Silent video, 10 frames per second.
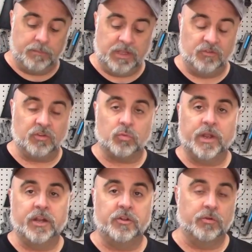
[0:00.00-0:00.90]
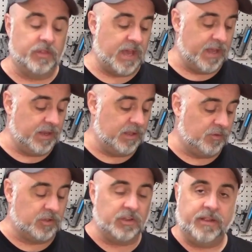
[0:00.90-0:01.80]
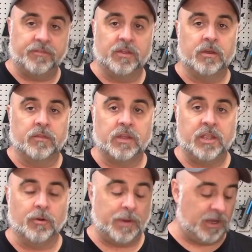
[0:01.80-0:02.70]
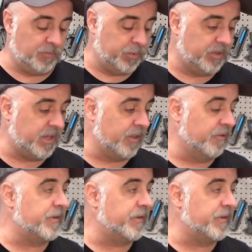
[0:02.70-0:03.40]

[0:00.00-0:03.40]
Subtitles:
Easiest way to do that is to leave the gearbox put together.